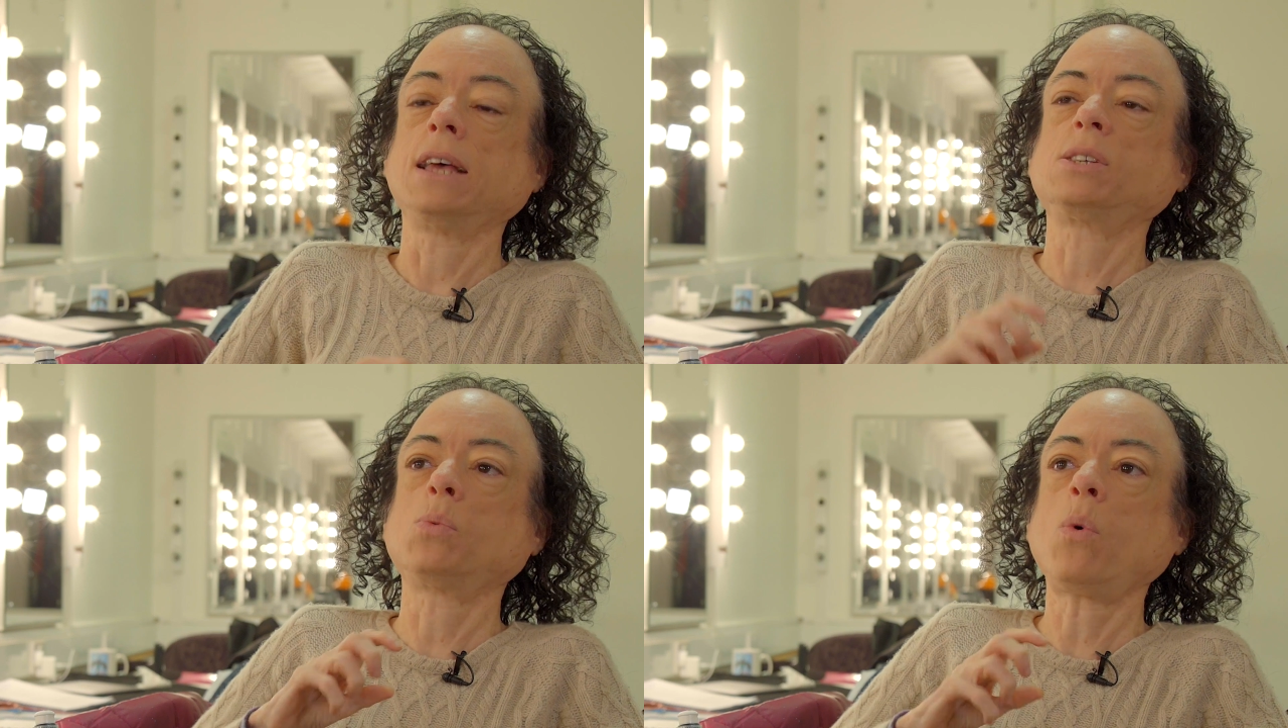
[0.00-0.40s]

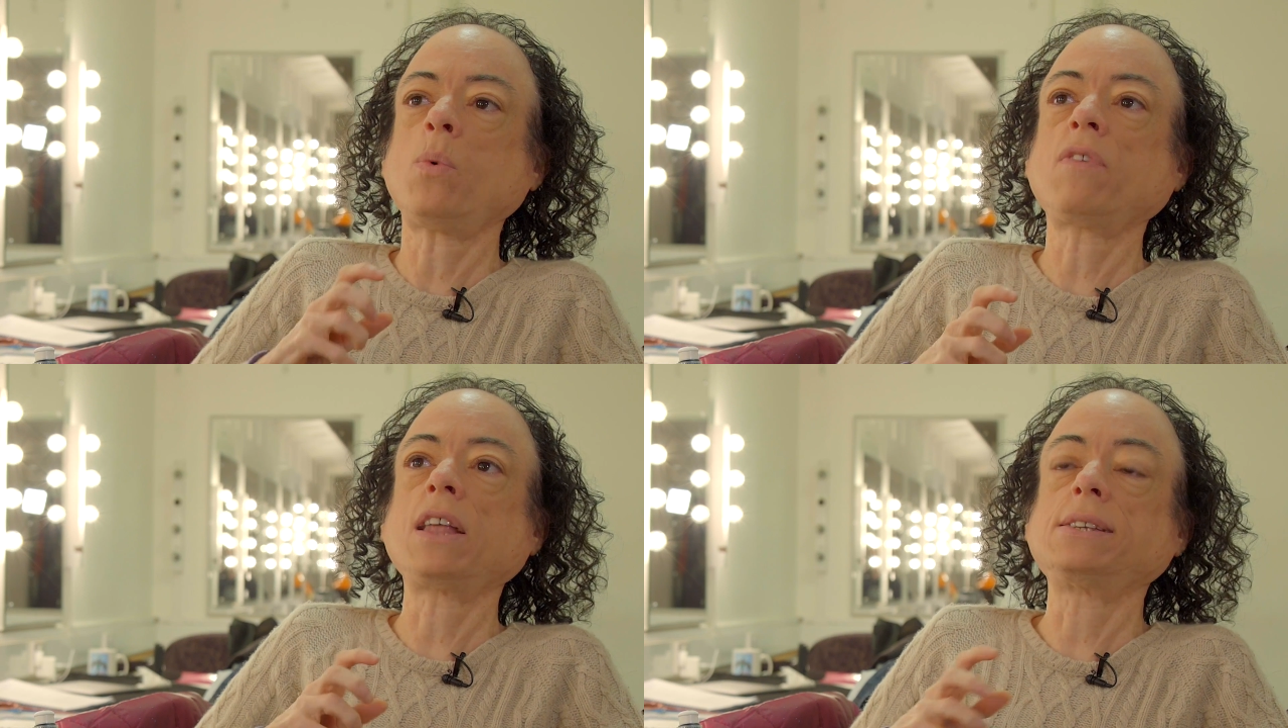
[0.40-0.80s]
So what
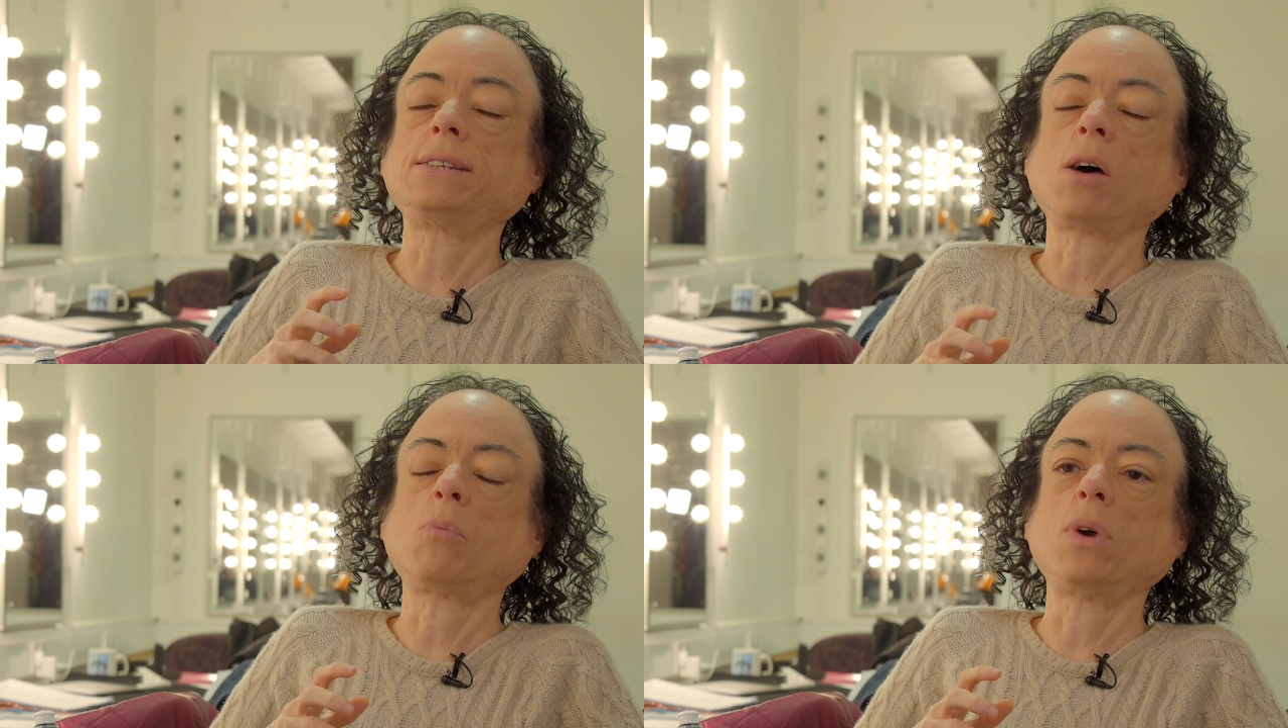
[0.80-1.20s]
we've
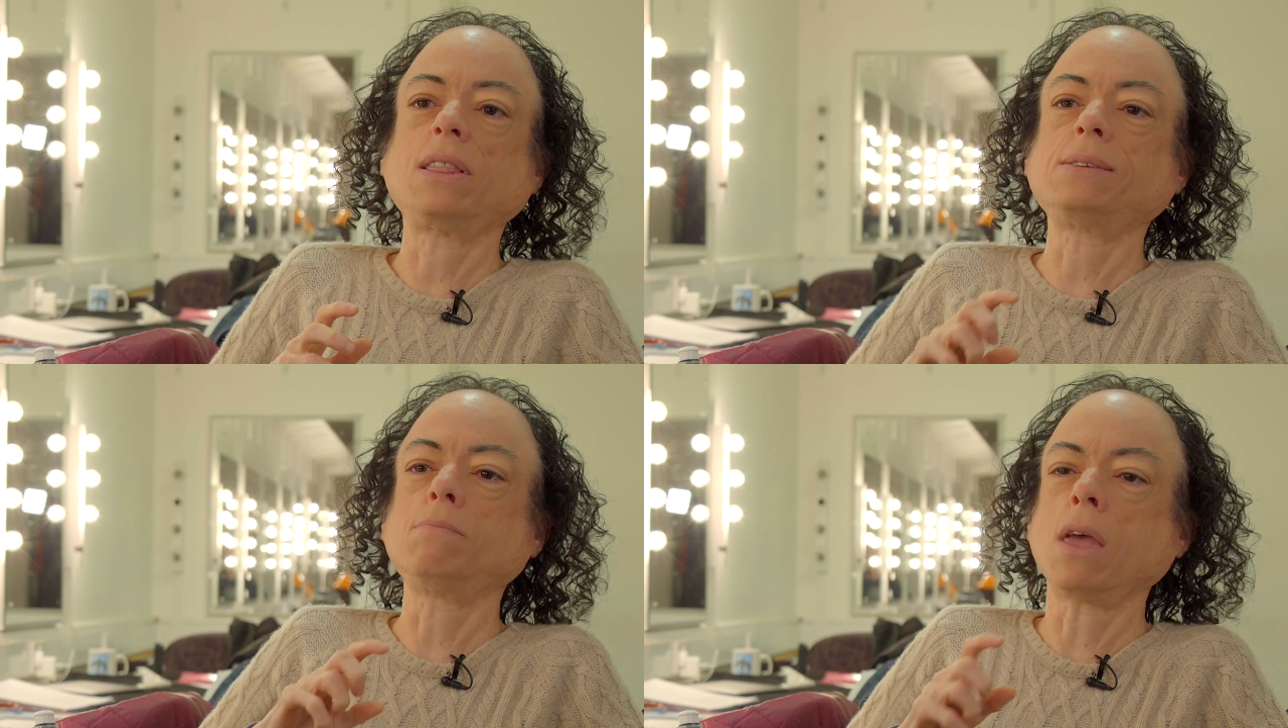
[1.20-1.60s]
ended up
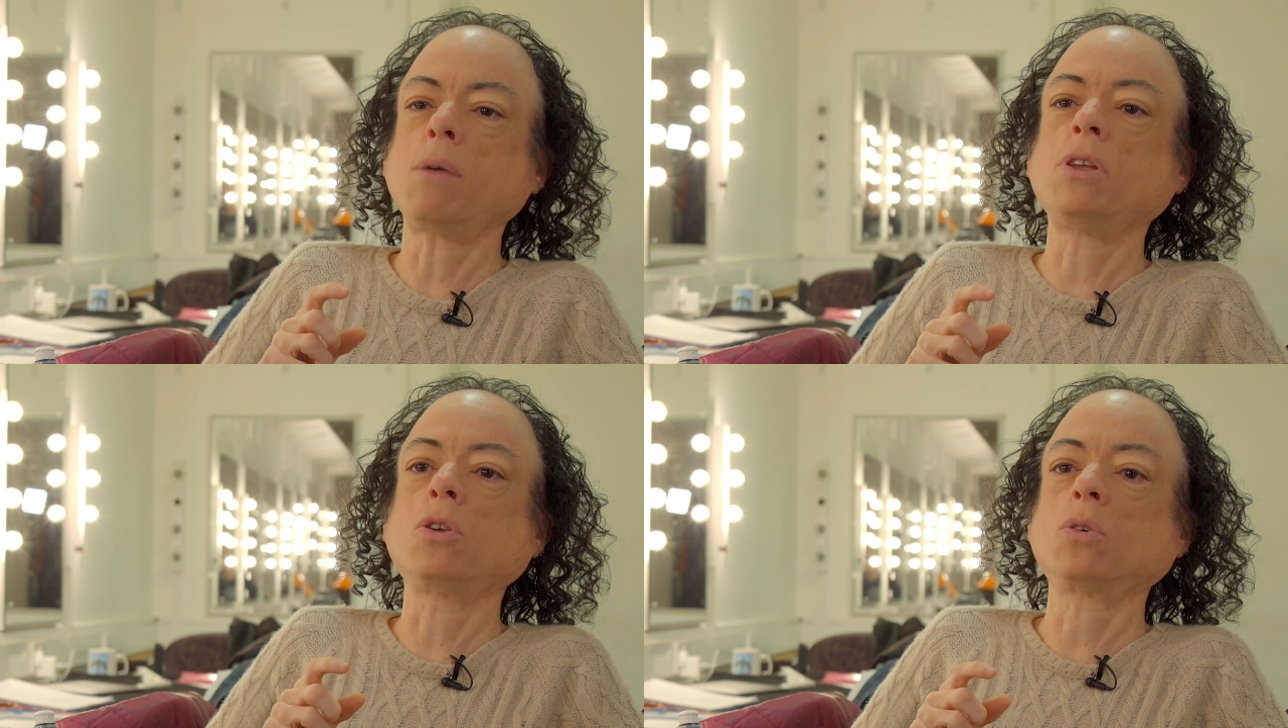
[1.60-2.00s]
with is
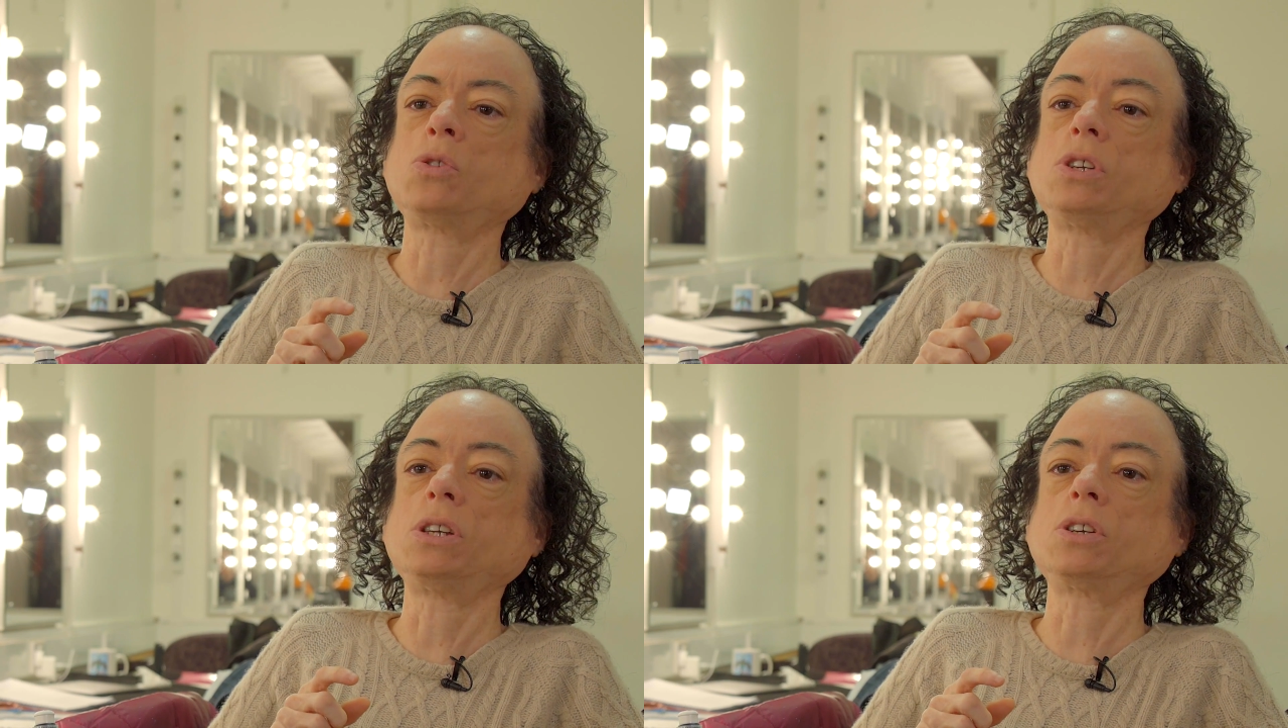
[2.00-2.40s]
maybe not a
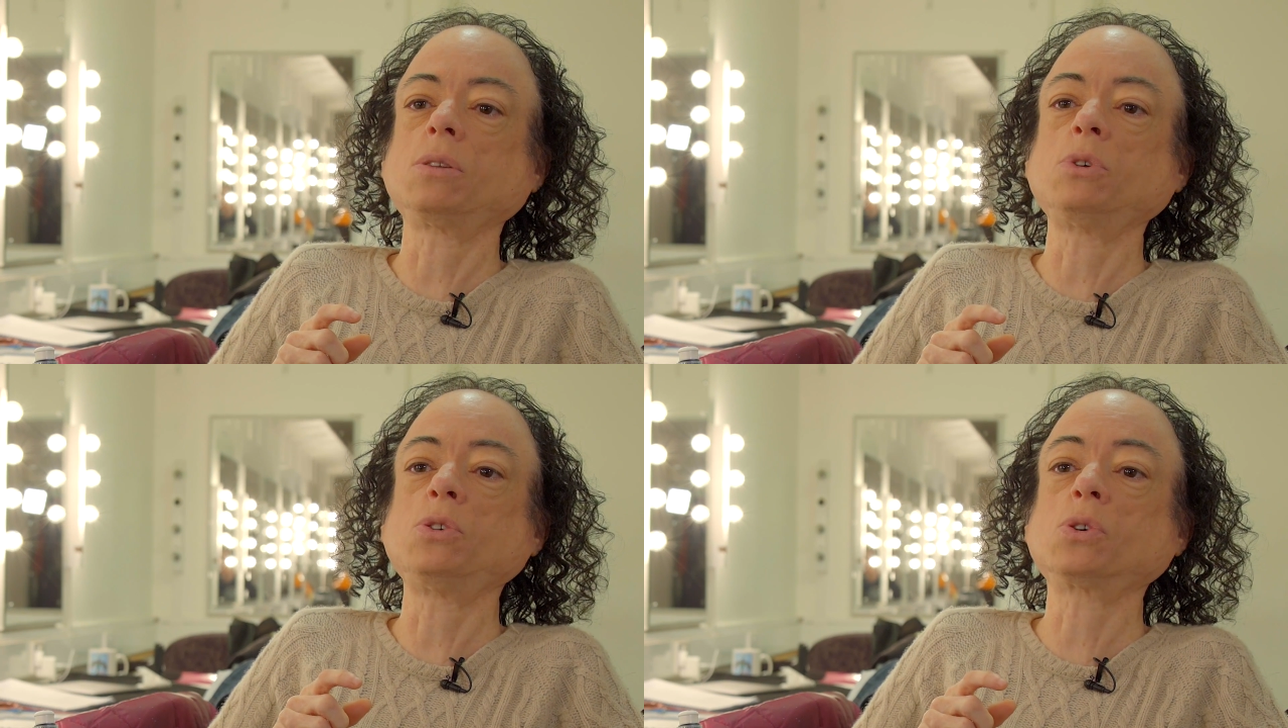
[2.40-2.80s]

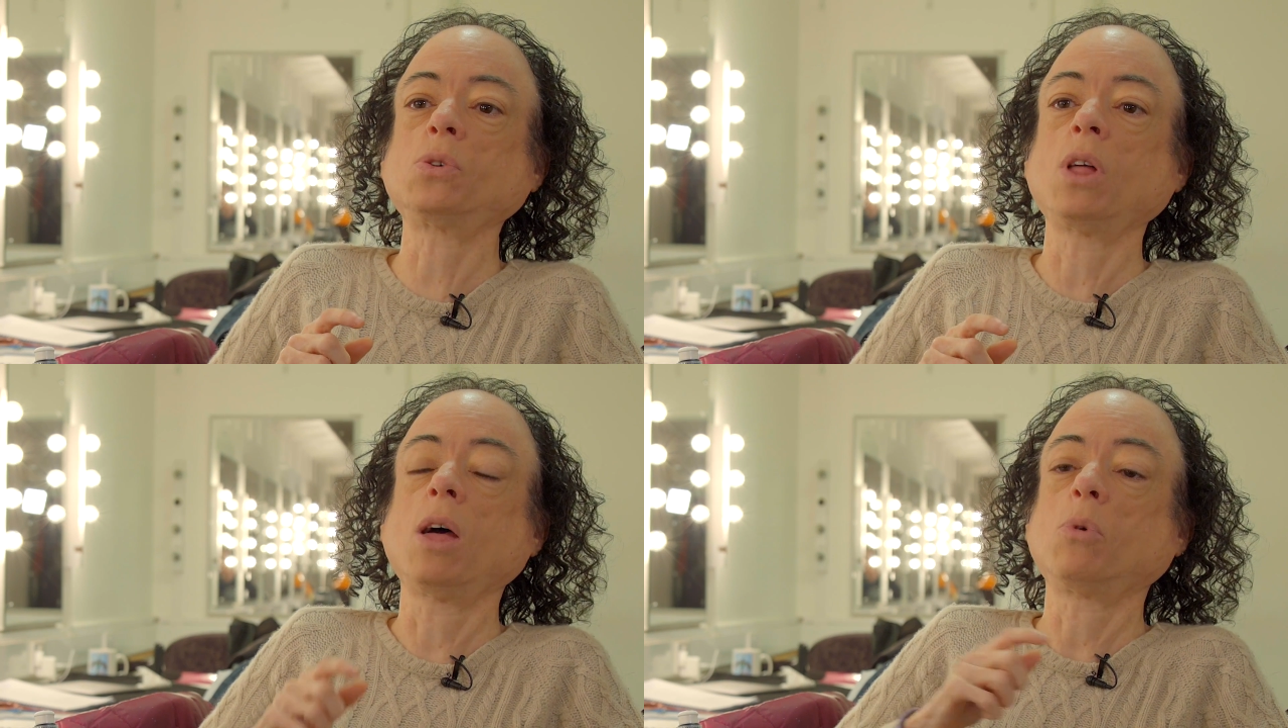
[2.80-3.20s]
traditional musical,